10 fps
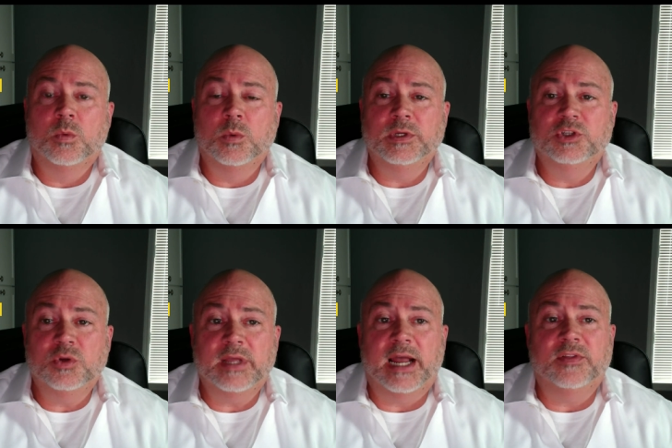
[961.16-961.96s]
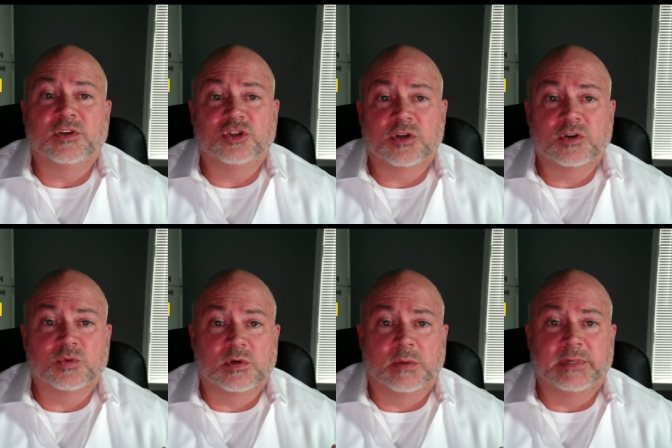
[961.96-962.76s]
When we do that, the
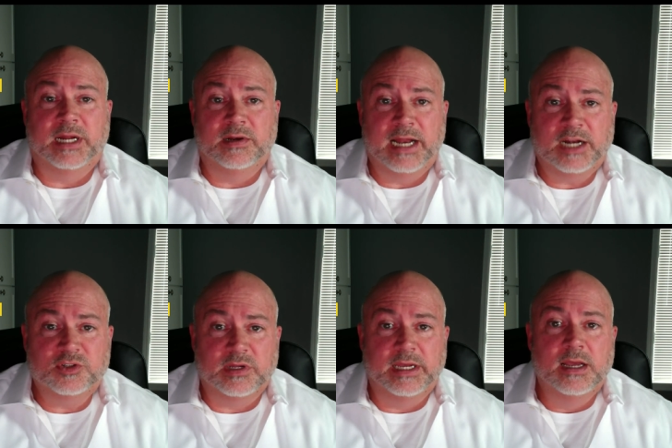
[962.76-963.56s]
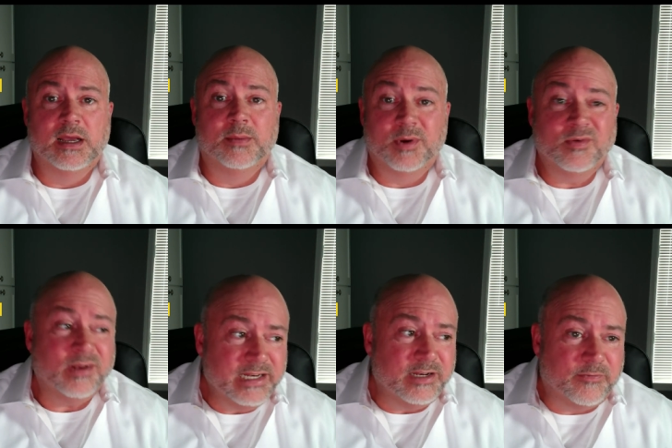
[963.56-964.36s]
sugars will come down naturally. But we
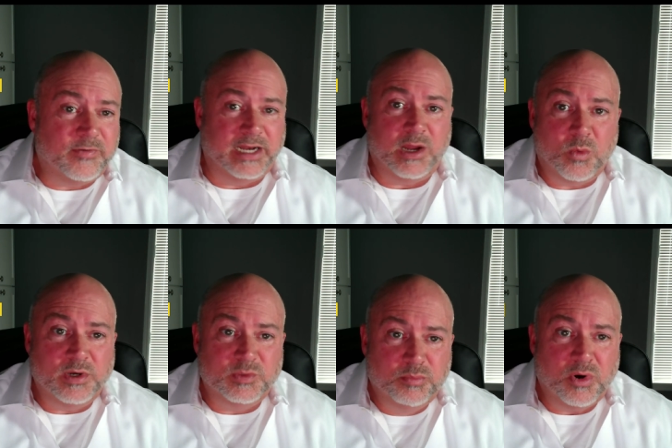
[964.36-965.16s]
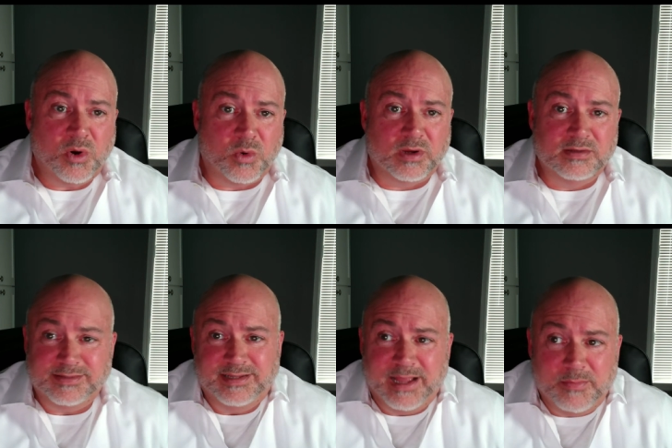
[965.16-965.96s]
really need to find out what is broke.
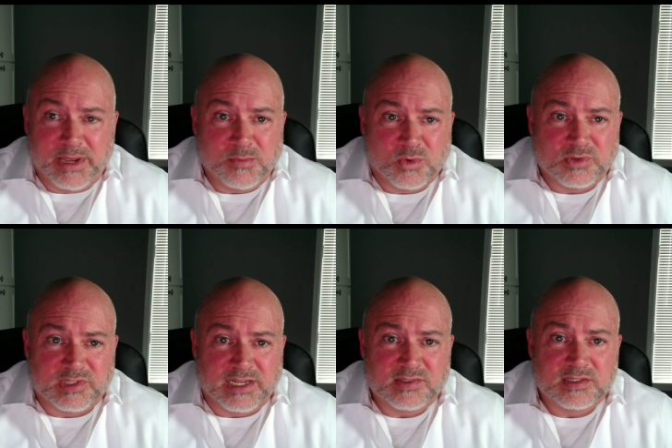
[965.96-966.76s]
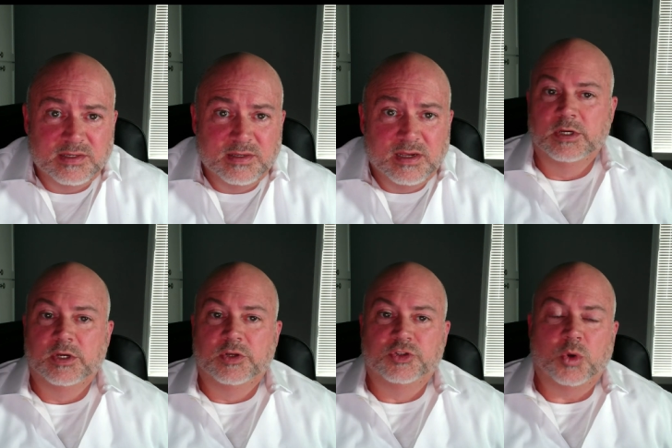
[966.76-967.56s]
Doesn't that make more sense?
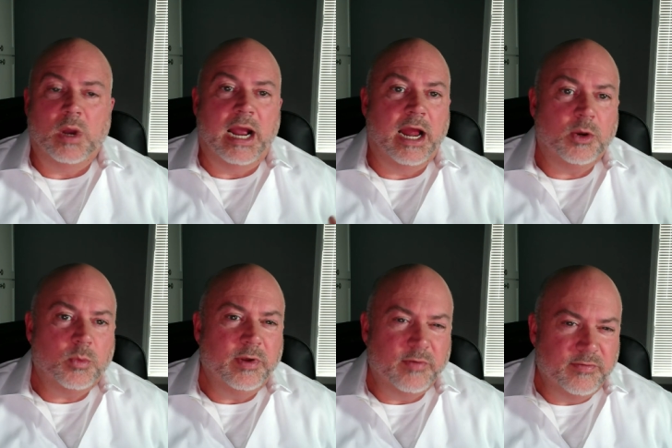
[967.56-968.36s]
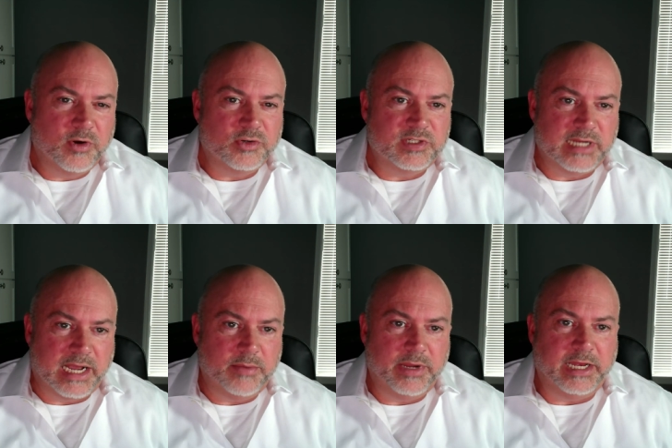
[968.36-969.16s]
So how do we reverse
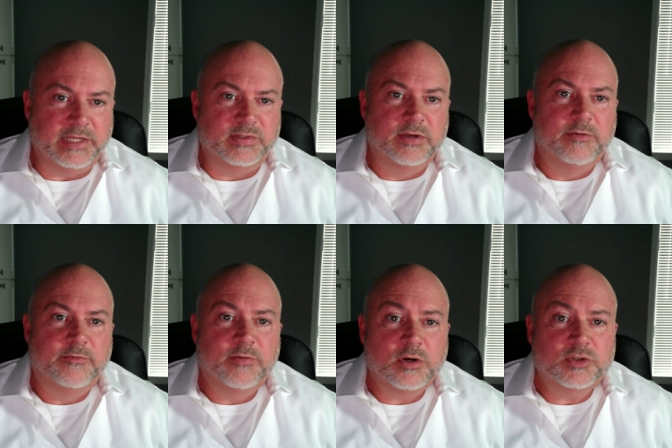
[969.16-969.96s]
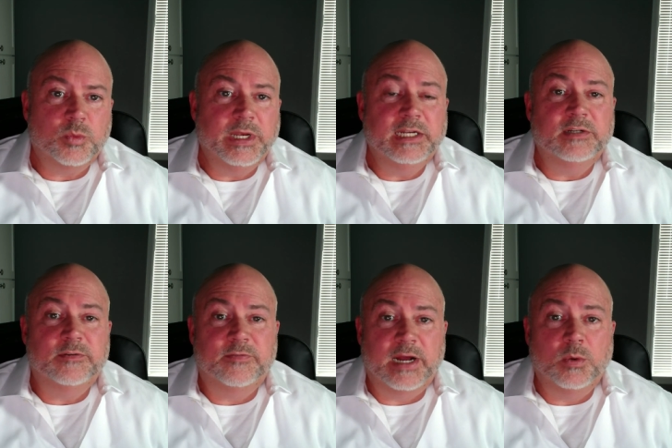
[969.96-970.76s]
diabetes? First, we need to
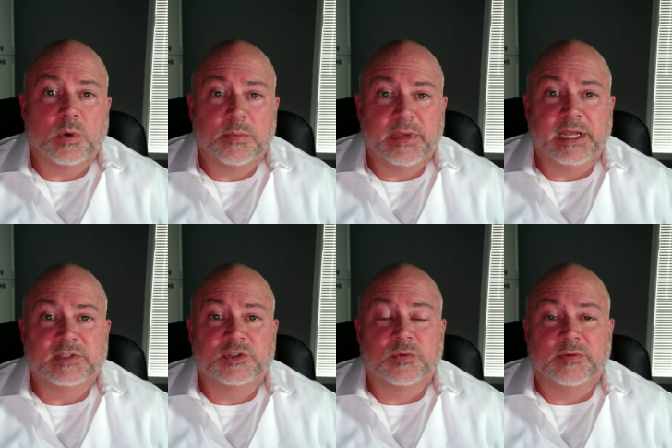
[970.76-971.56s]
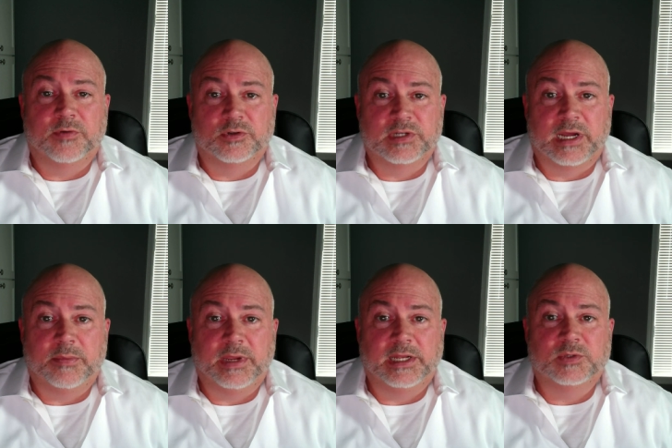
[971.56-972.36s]
define what it means to reverse
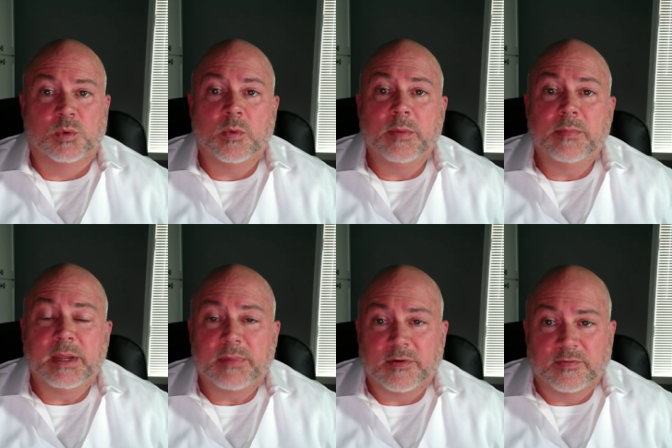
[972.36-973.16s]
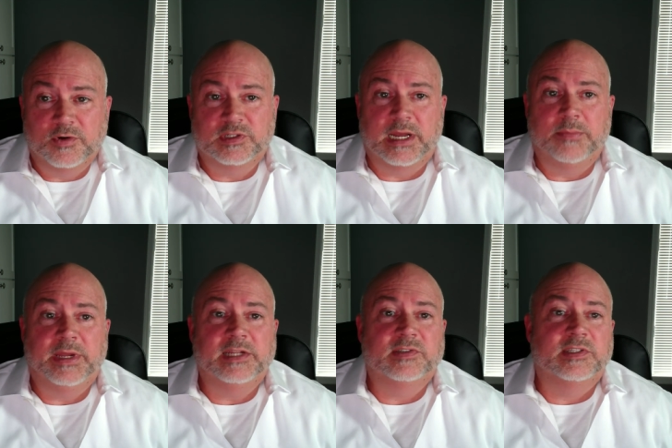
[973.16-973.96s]
diabetes. What we mean by reverse
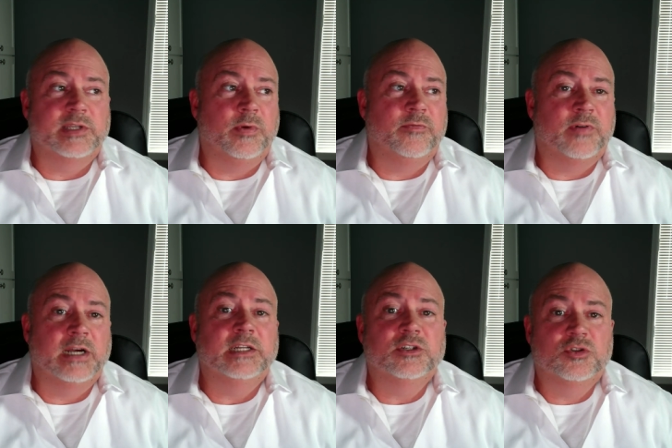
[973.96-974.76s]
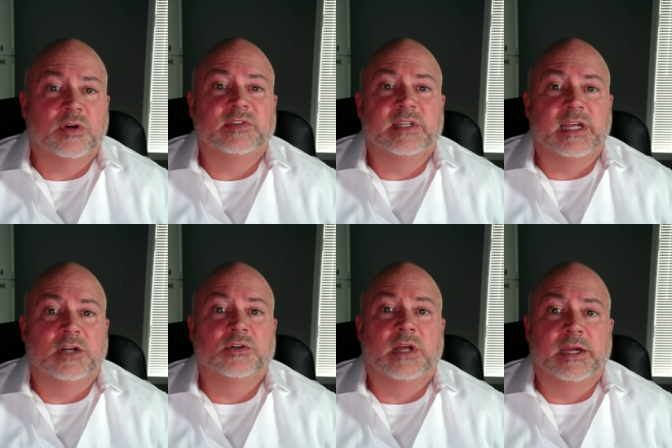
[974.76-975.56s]
diabetes is that we find and address the
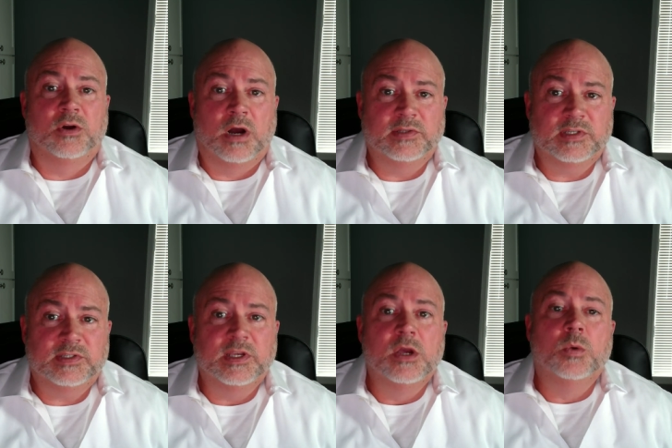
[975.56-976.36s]
underlying causes,